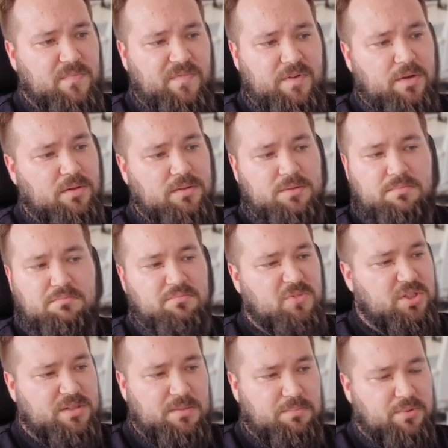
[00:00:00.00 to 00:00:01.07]
field,
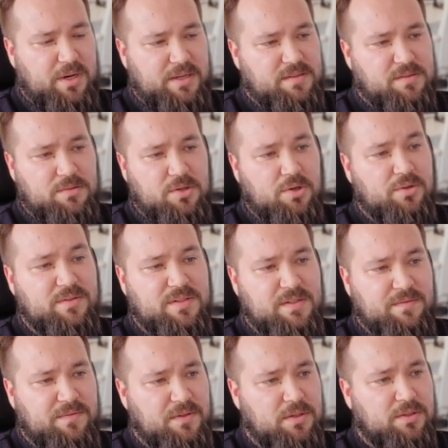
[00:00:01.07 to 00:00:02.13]
just a price
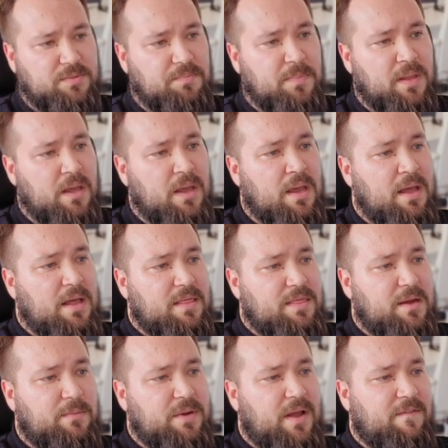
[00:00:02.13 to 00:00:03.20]
currency field.
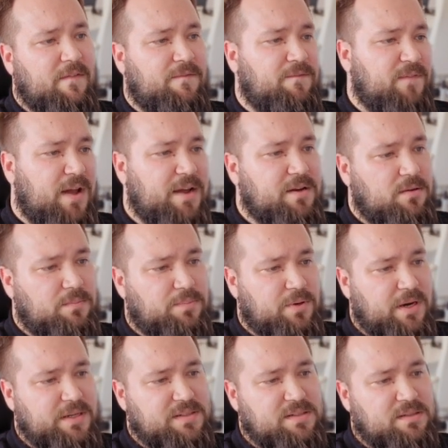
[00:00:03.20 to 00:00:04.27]
Then we have a final
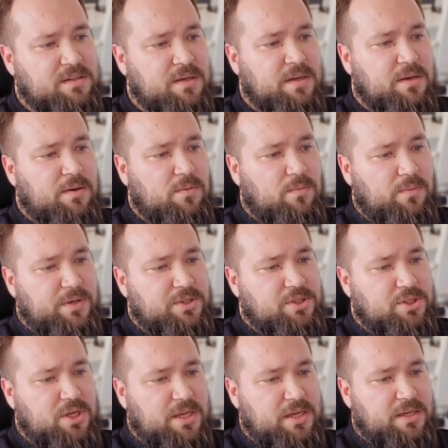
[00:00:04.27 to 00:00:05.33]
price,
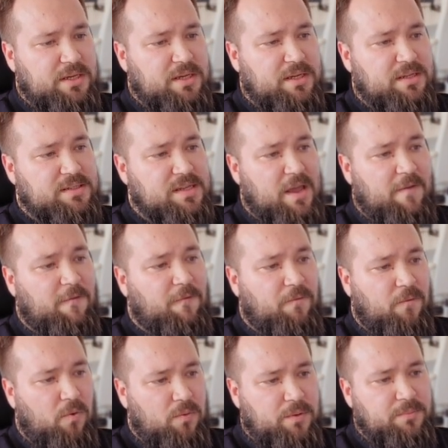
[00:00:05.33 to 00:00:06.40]
which is a
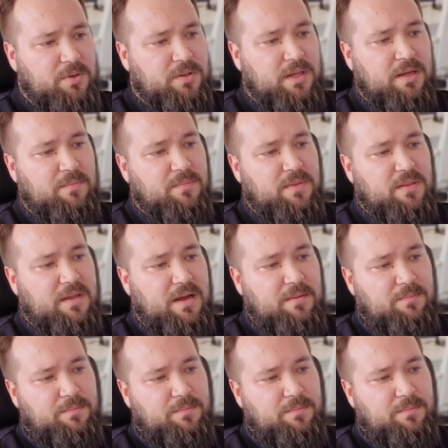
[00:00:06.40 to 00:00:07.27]
formula that